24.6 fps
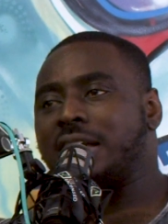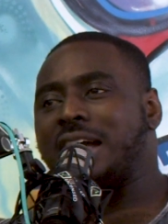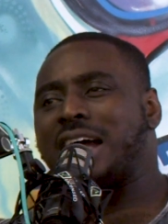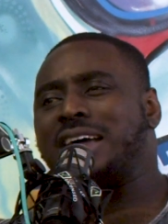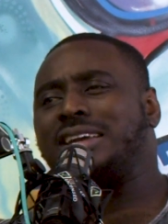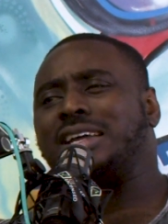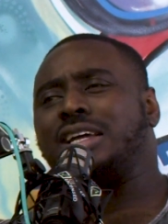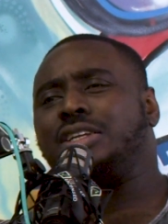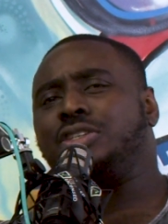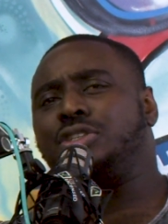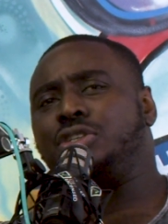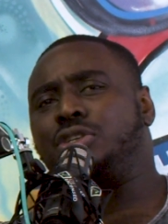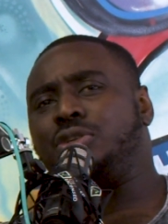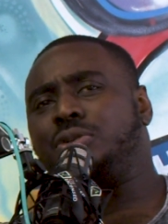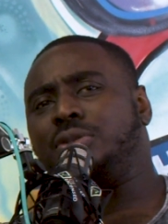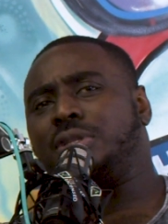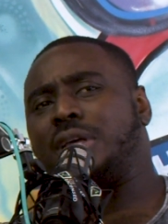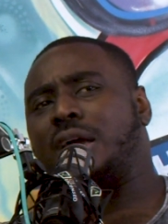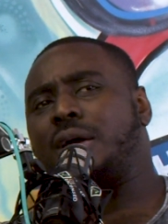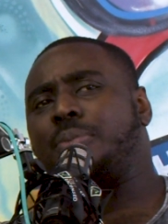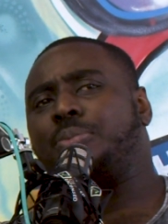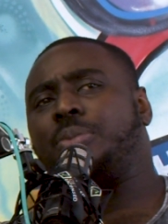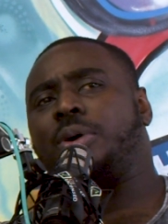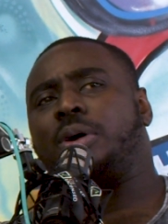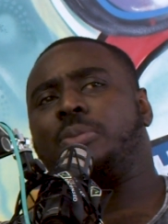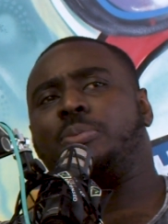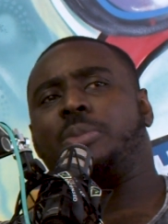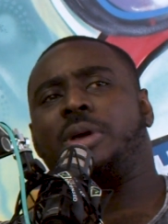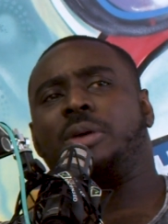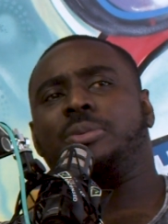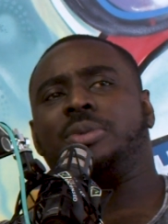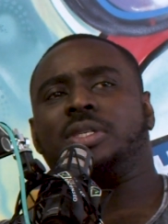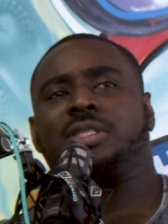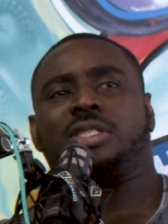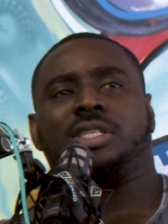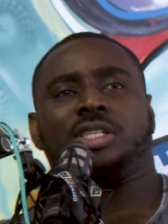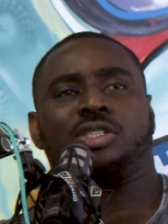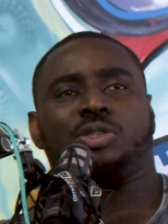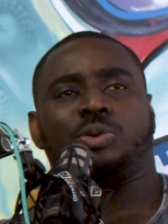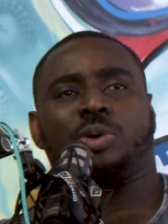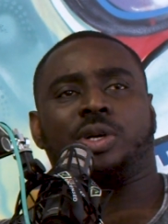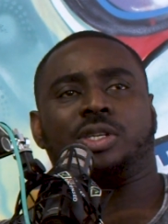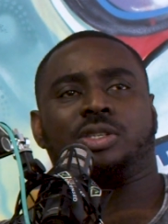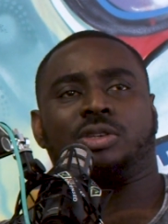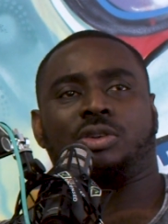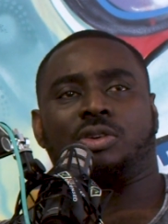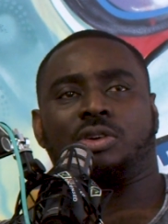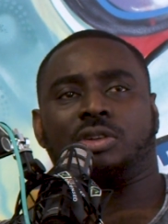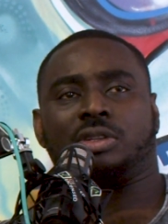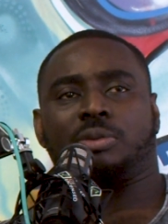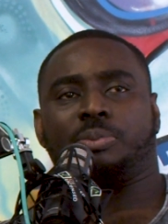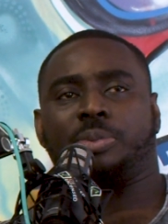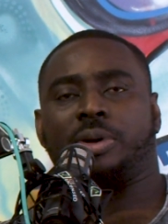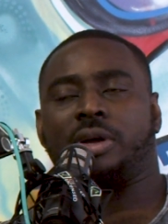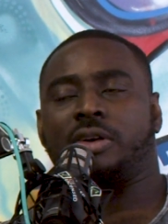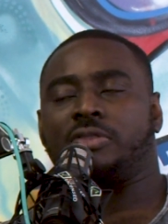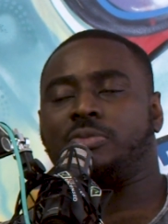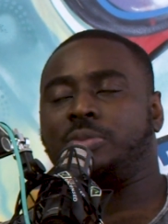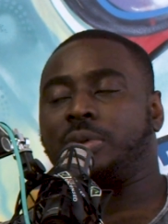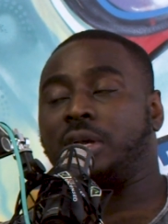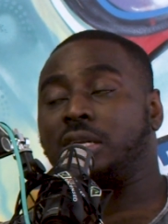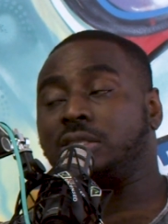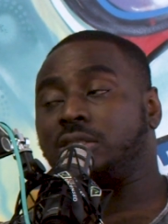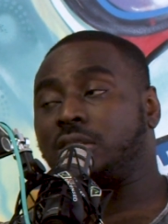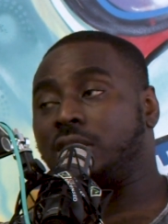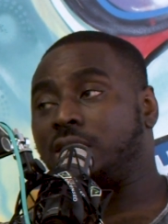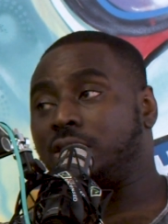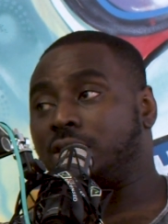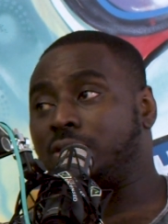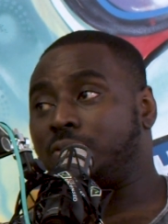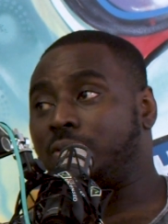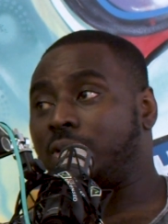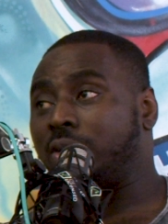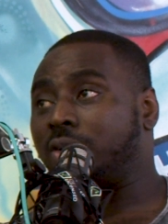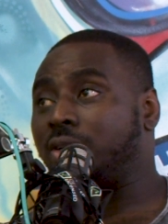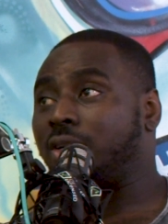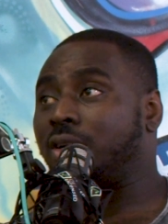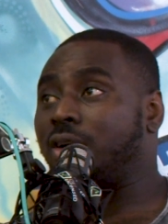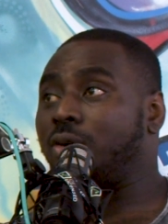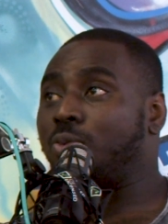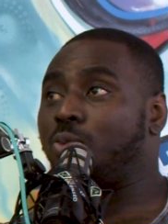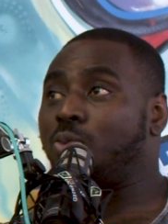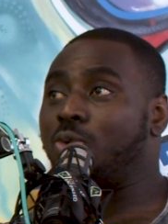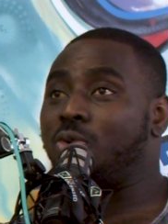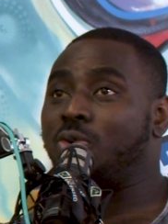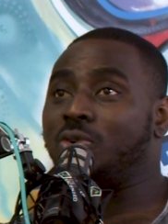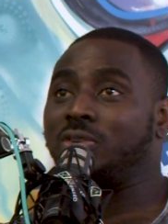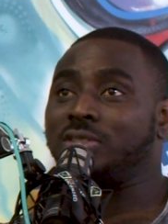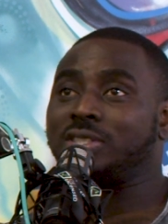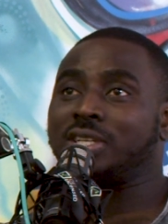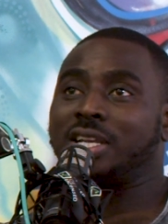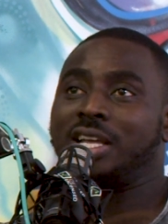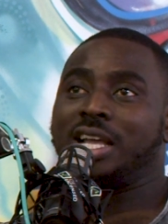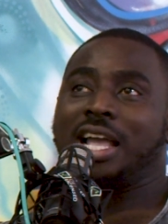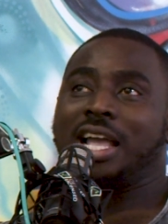And I knew that, but maybe the situation got the better of me. I turned around and I walked